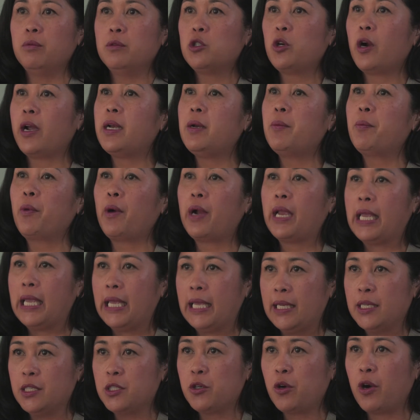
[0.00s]
Trying to break
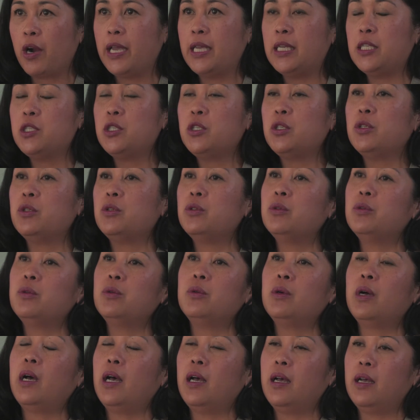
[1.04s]
in, trying
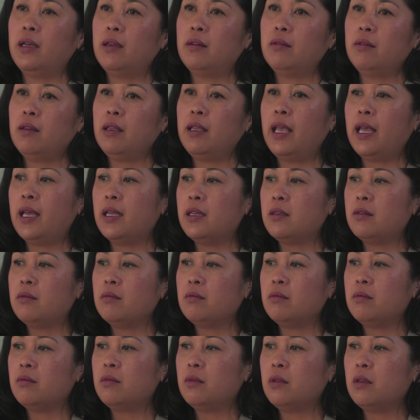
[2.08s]
to get
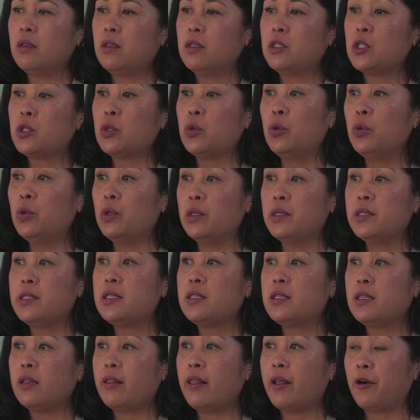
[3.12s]

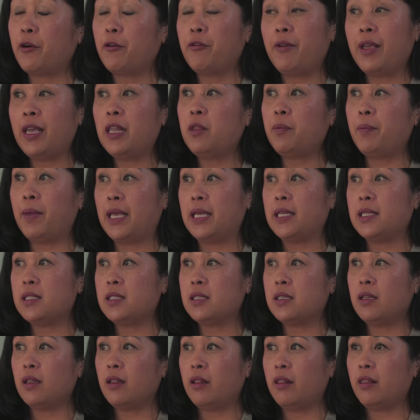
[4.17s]
schools that are
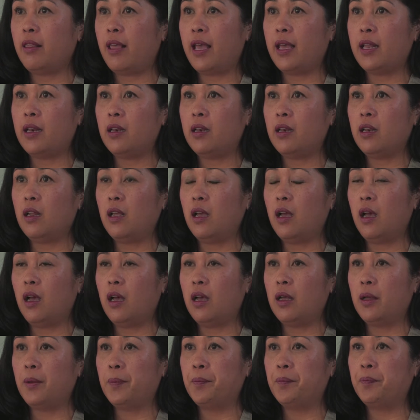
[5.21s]
faith-based that
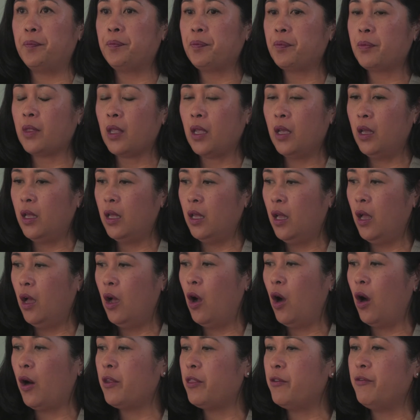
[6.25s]

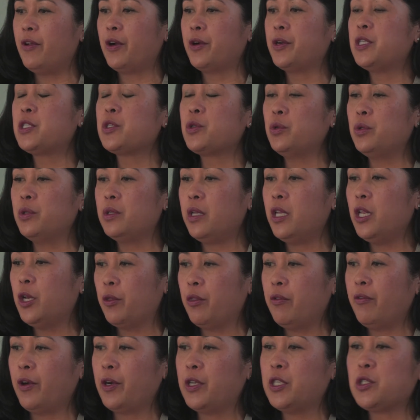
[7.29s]
are the very schools,
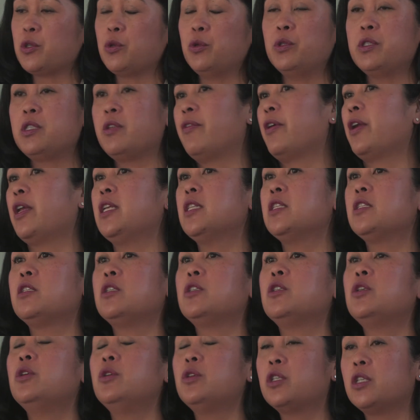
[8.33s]
the very
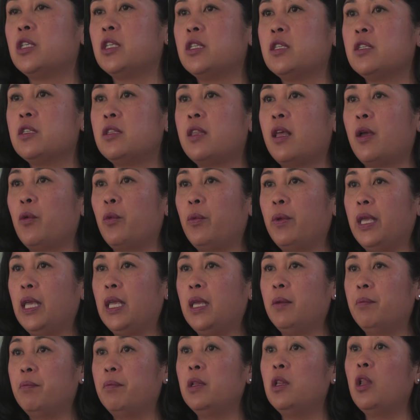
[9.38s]
institutions that
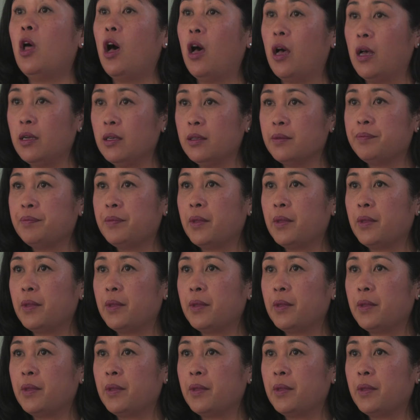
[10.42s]
we belong,